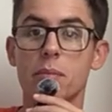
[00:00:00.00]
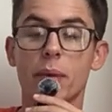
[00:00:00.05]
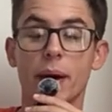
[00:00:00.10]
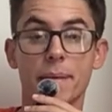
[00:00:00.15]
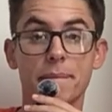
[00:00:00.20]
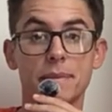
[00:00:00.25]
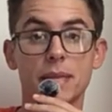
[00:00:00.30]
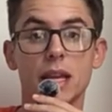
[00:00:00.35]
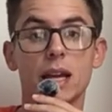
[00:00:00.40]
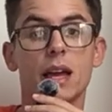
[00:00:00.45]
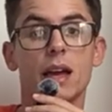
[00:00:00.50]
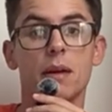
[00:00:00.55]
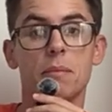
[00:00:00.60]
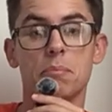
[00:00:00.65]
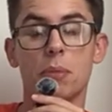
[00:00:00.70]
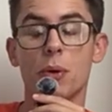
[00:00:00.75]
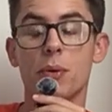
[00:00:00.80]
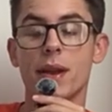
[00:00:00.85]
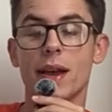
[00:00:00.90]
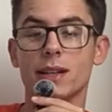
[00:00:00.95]
But
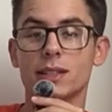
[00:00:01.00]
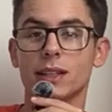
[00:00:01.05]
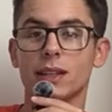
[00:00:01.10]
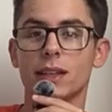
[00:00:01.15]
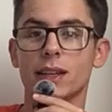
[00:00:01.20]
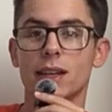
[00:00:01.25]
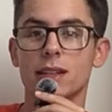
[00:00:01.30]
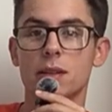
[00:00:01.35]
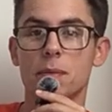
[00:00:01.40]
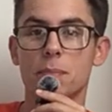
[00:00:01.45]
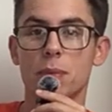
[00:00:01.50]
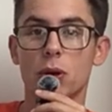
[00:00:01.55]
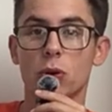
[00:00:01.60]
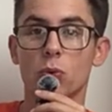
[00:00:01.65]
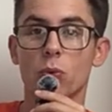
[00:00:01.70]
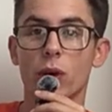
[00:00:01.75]
Bo Nix, I think, is a big